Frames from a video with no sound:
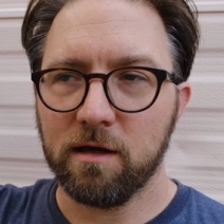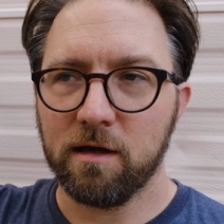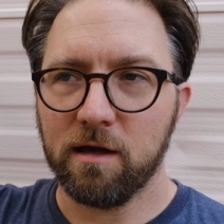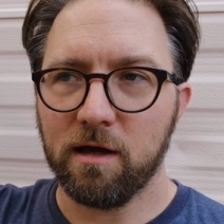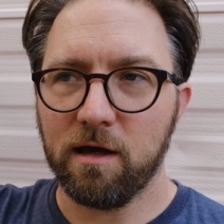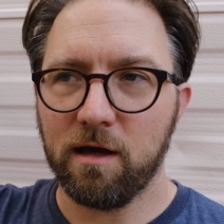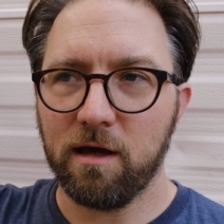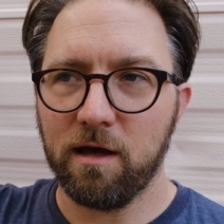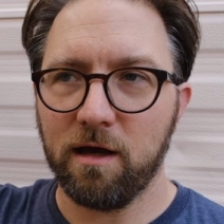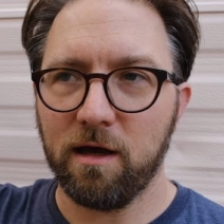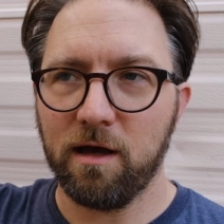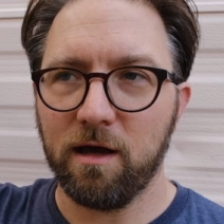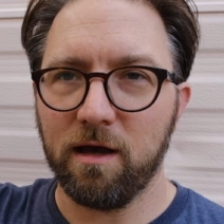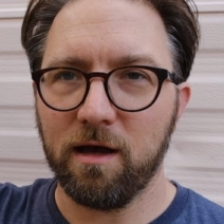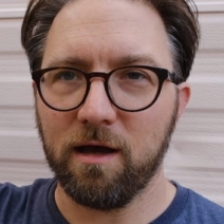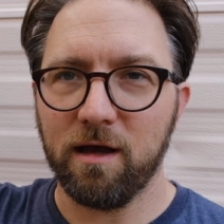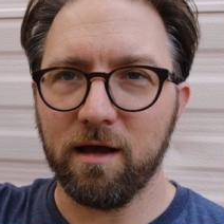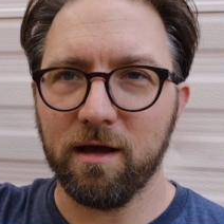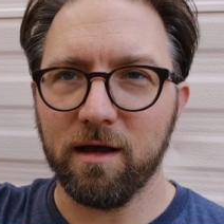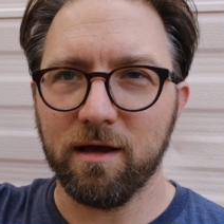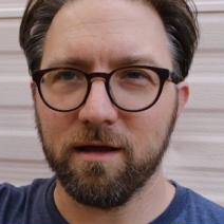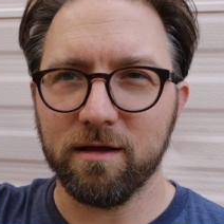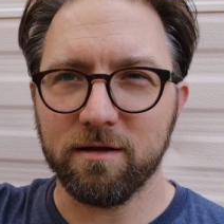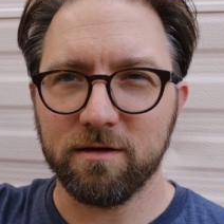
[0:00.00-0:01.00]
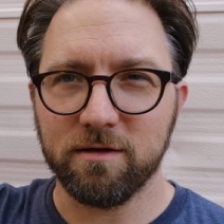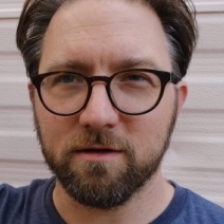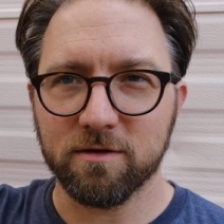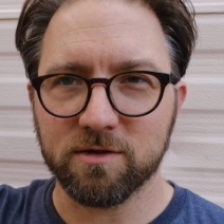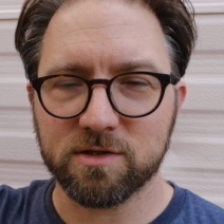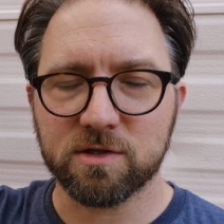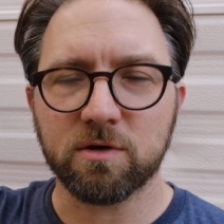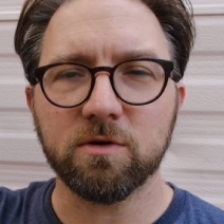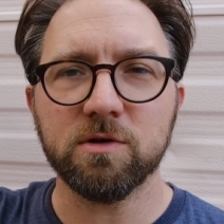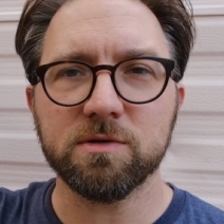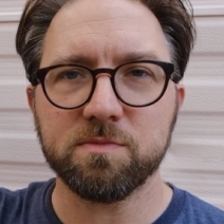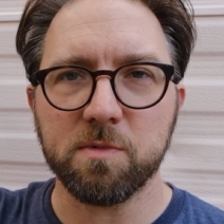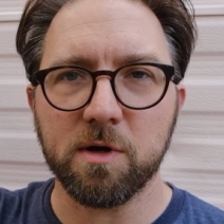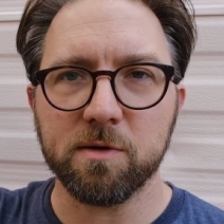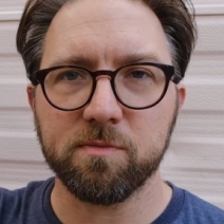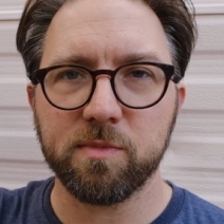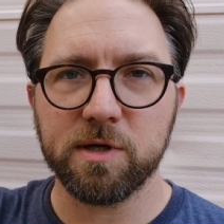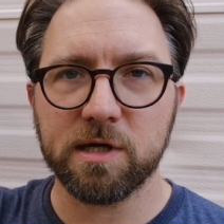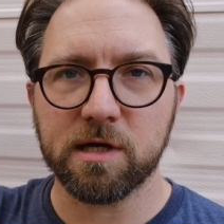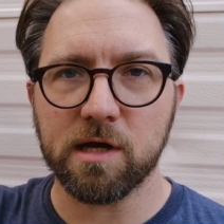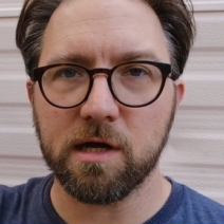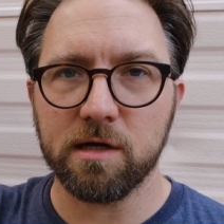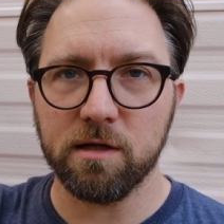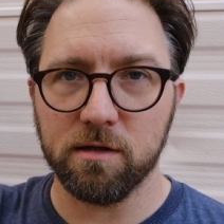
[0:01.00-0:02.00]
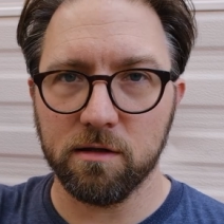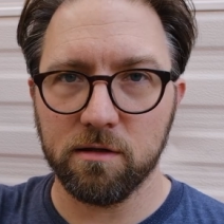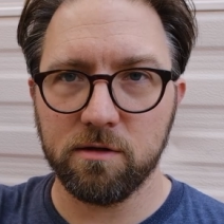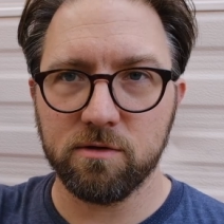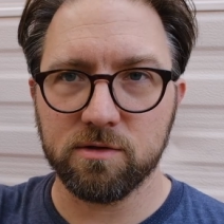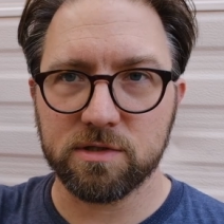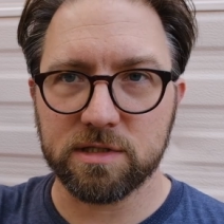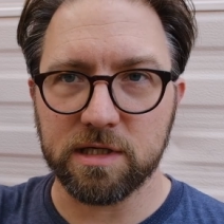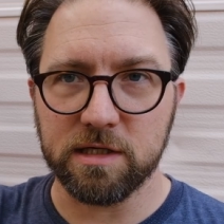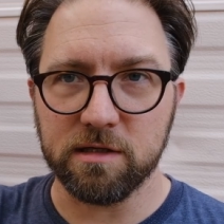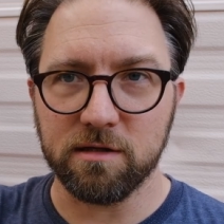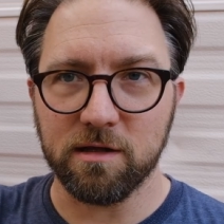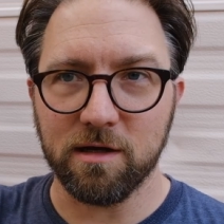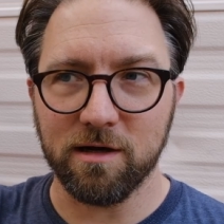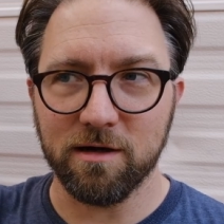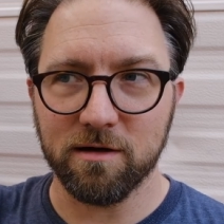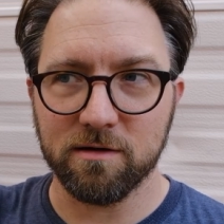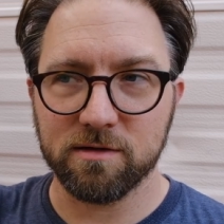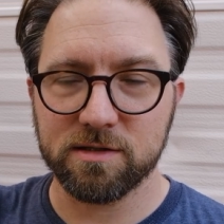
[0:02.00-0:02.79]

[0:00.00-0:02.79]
your screws might be kind of loose in there.